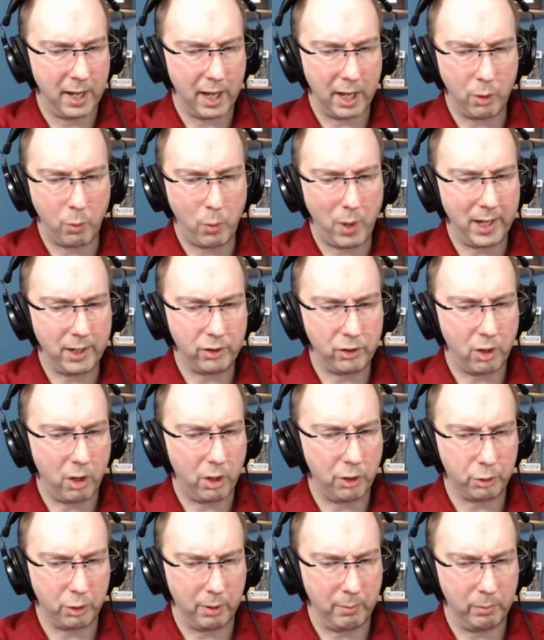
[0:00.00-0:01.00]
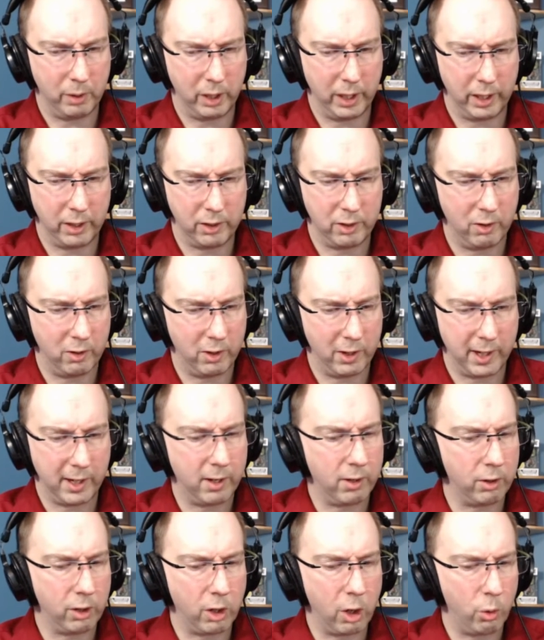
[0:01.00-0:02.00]
and awakes all trembling till I
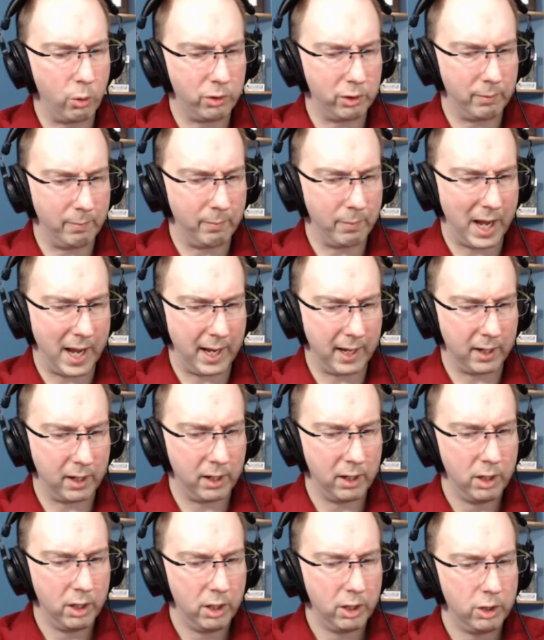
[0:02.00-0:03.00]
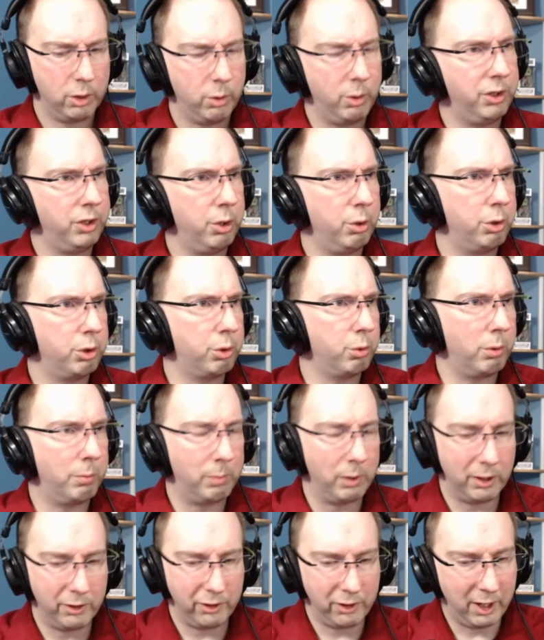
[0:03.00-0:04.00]
can coax him back to his usual
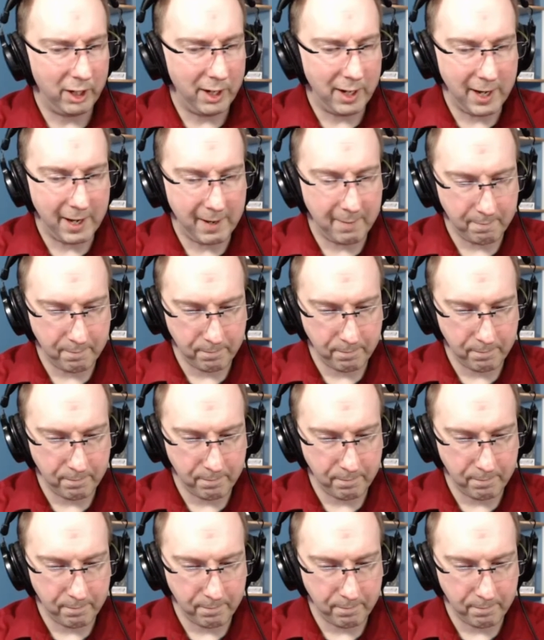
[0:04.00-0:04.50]
placidity.